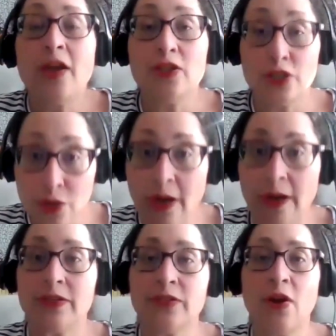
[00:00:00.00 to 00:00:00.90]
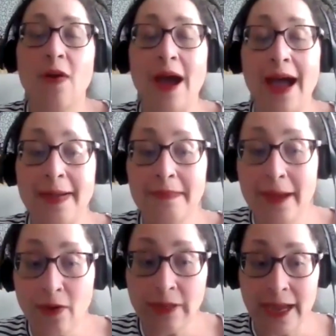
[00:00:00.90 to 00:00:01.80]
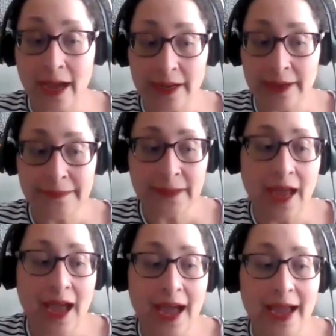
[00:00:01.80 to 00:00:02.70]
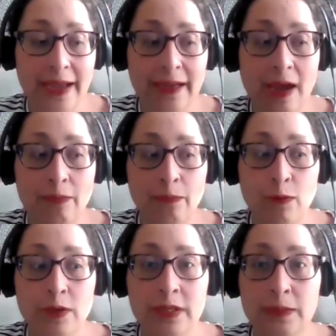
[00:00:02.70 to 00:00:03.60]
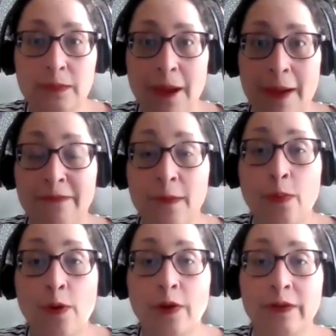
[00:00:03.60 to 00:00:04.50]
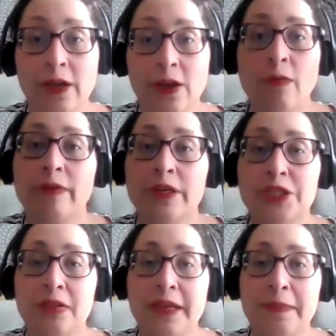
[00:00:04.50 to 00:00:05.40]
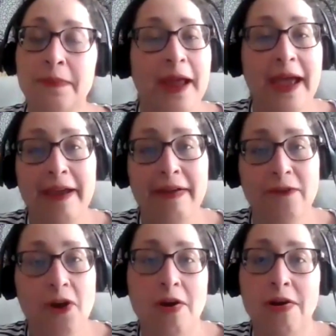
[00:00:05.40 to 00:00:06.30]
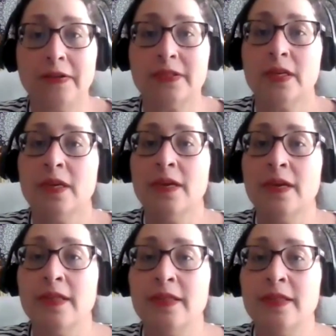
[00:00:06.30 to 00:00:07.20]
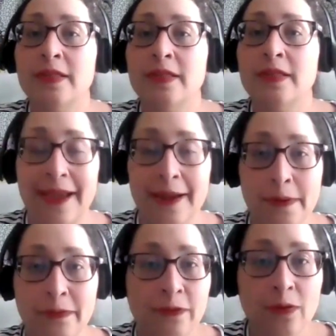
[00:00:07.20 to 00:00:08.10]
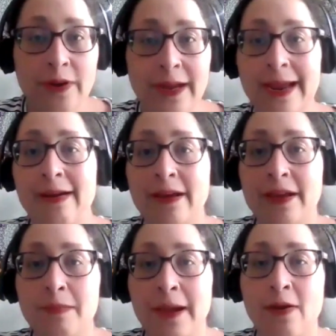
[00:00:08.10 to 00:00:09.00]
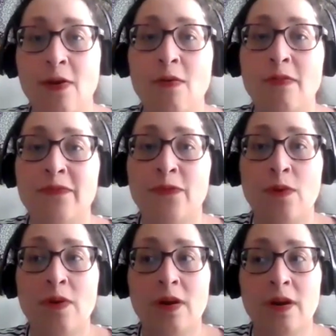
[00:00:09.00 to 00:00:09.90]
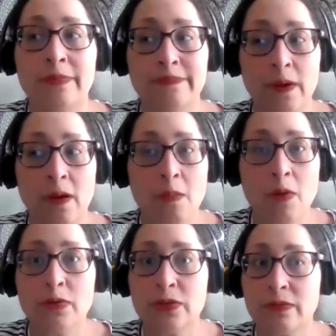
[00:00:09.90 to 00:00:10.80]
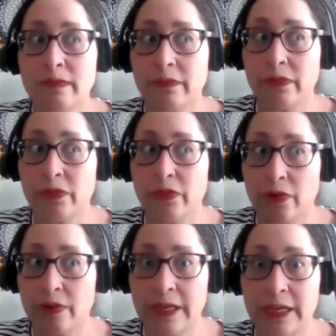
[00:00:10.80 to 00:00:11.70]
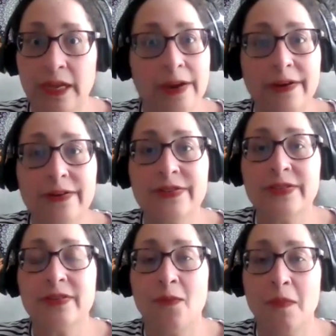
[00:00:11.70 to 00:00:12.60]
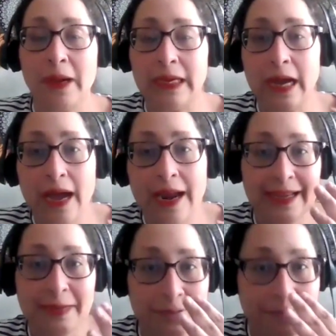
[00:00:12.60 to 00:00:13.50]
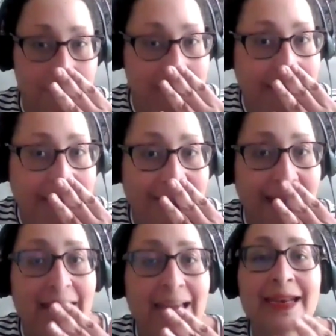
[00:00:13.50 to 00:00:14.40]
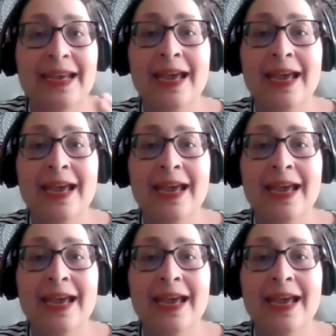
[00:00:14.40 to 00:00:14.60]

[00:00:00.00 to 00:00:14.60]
Sure. So I'm Aeoliana. I'm from Puerto Rico originally, but I have called the Tampa, Florida area my home for almost 30 years. Oh my God, I can't believe I'm saying that.